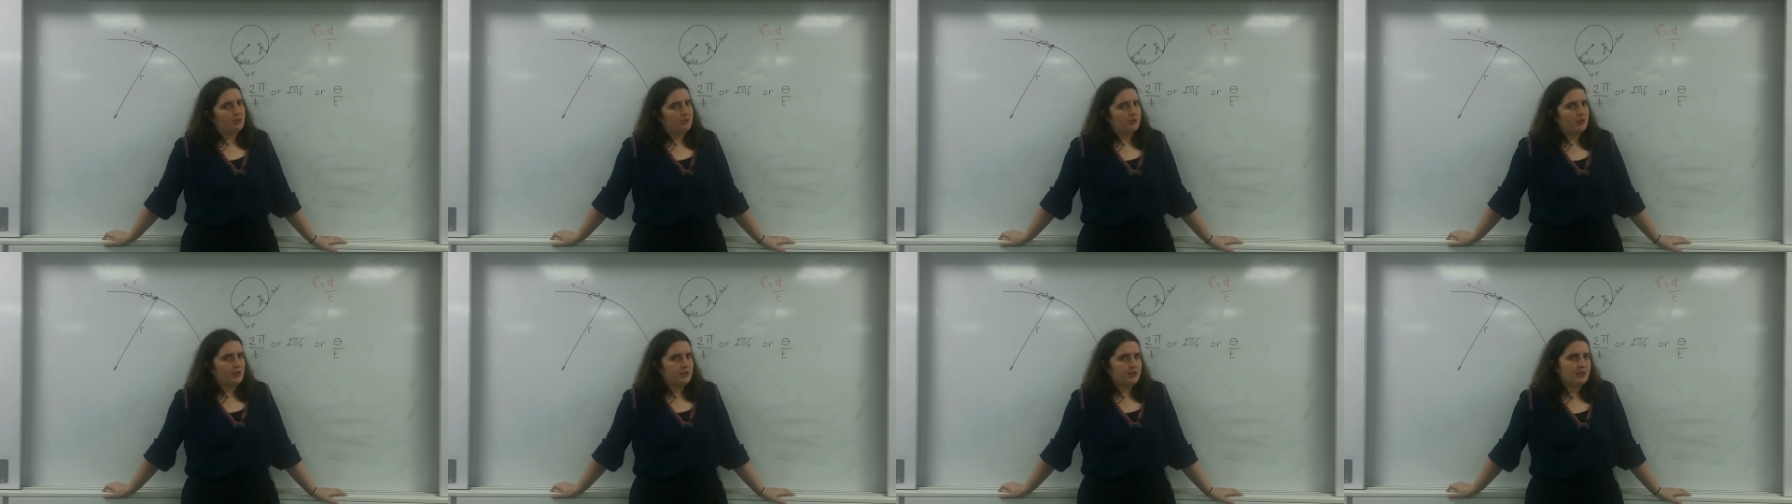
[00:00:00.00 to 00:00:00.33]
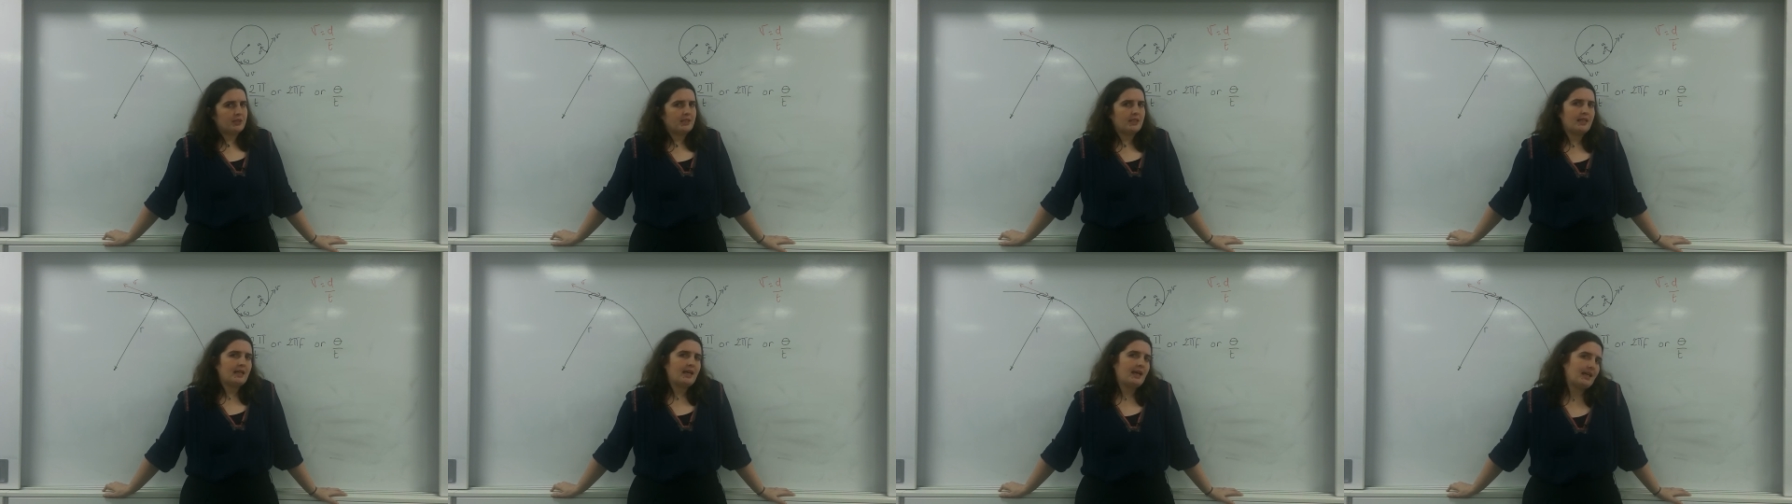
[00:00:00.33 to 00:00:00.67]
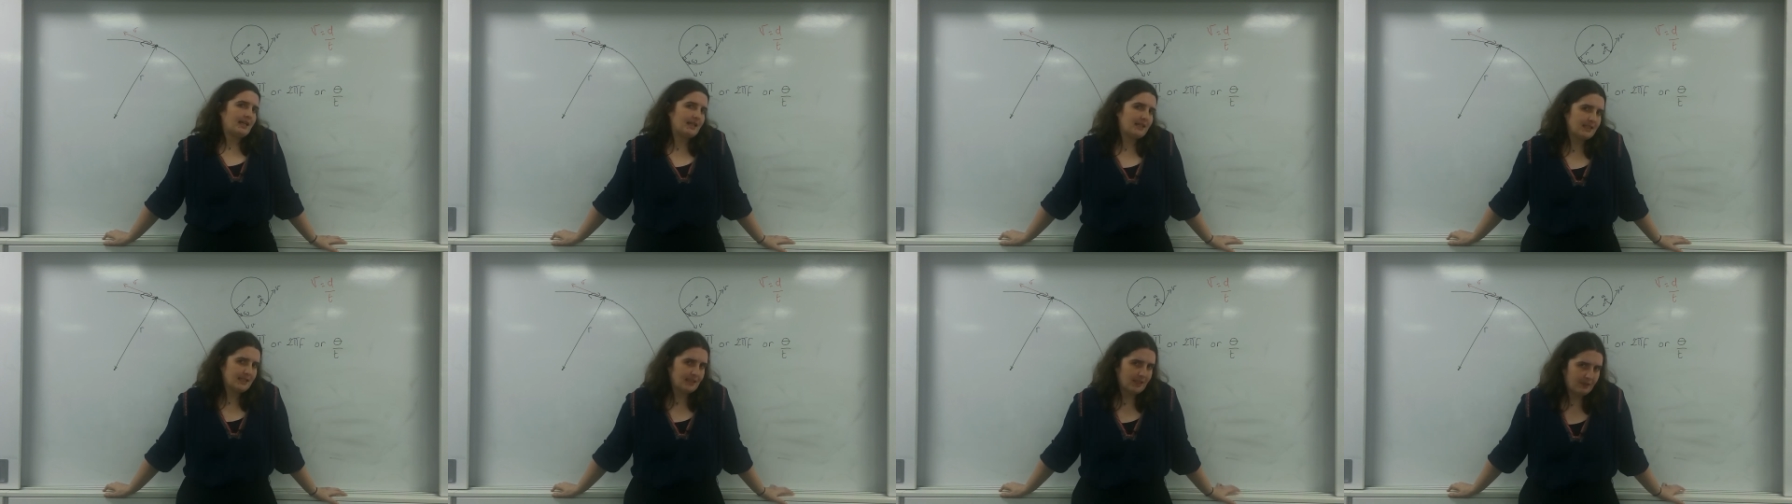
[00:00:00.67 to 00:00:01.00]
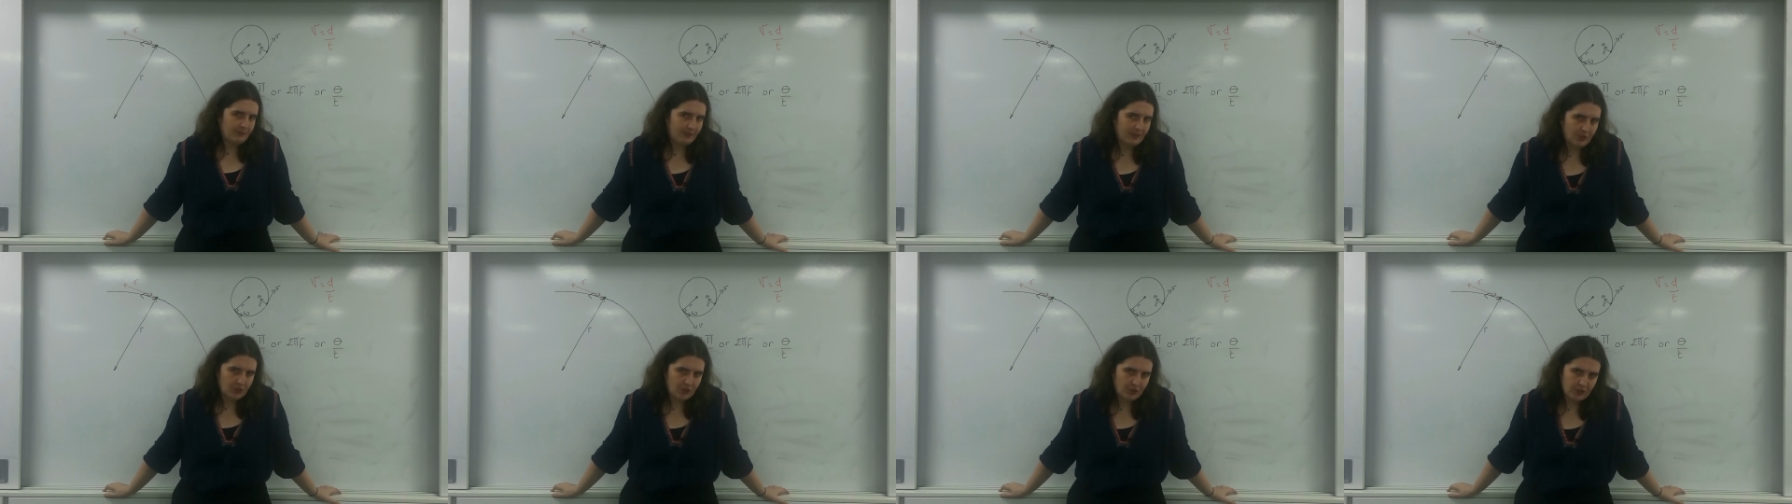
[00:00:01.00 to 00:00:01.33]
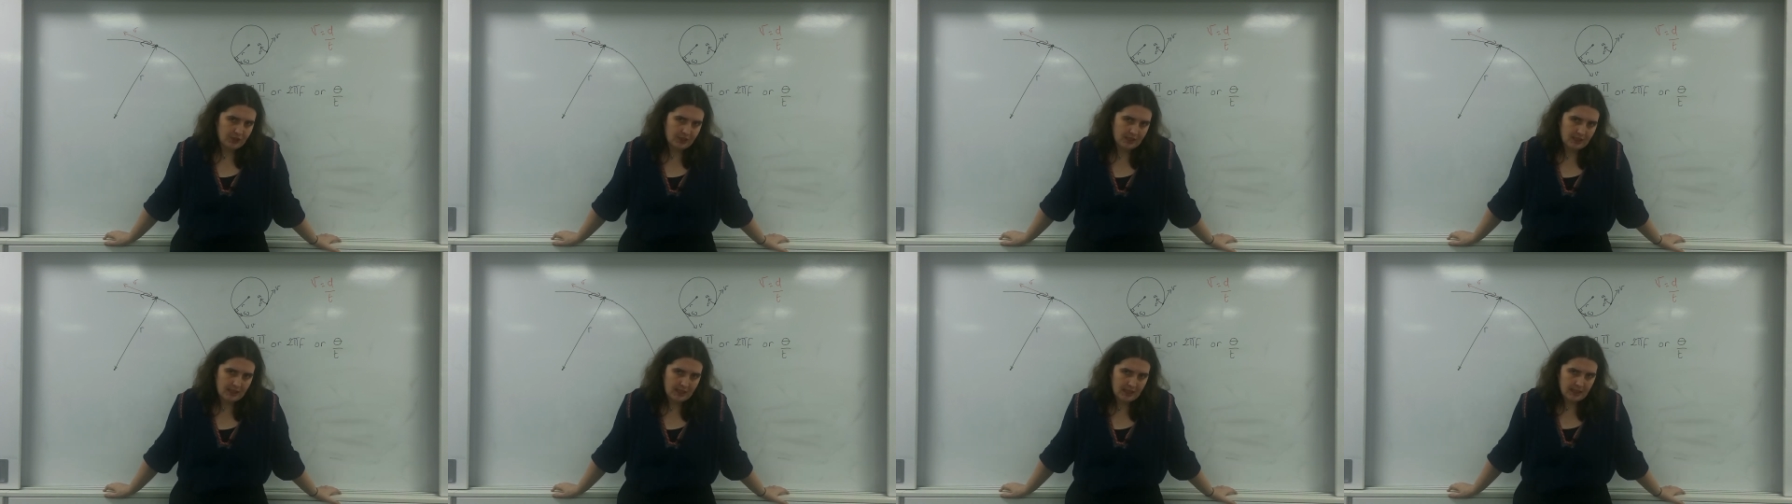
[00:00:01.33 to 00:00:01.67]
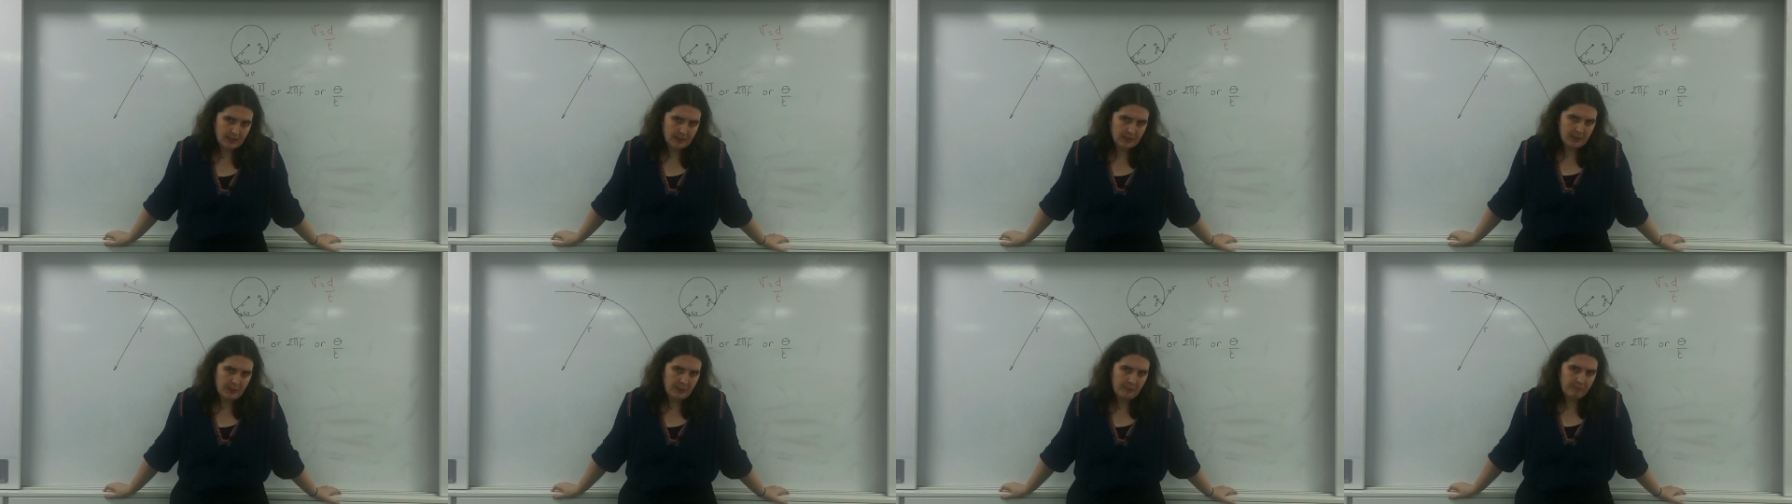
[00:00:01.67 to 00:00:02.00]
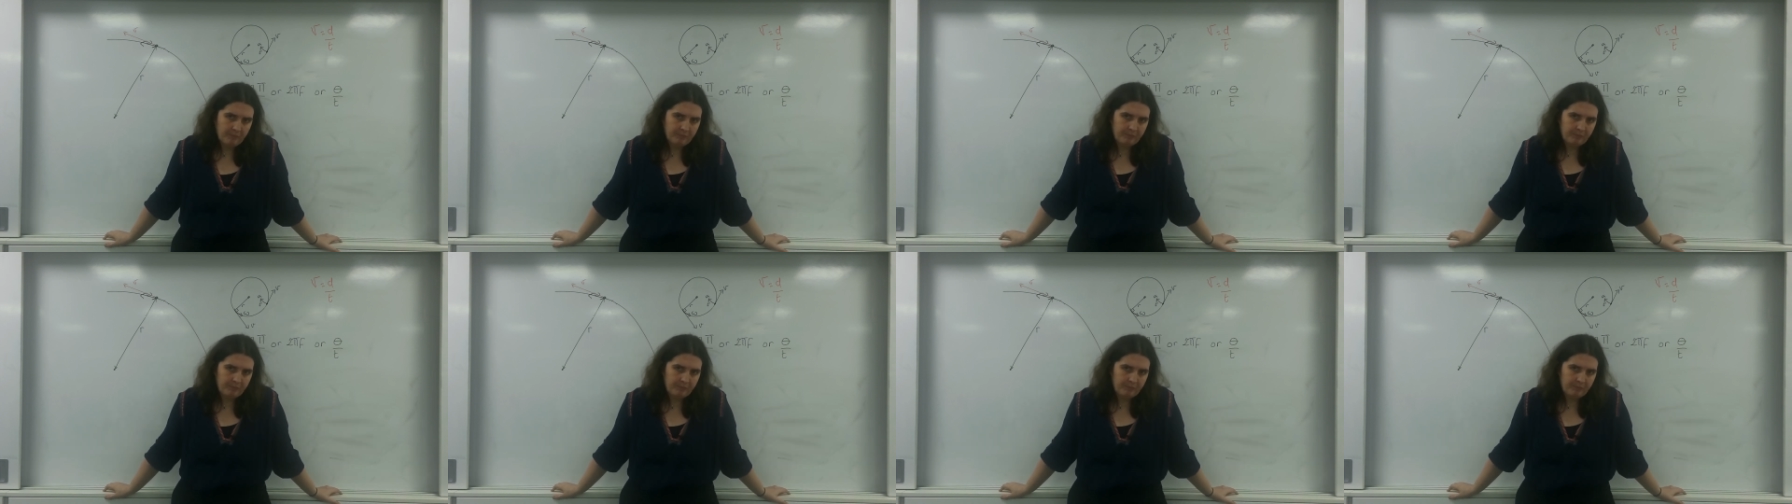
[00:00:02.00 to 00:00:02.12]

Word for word: velocity and acceleration to this.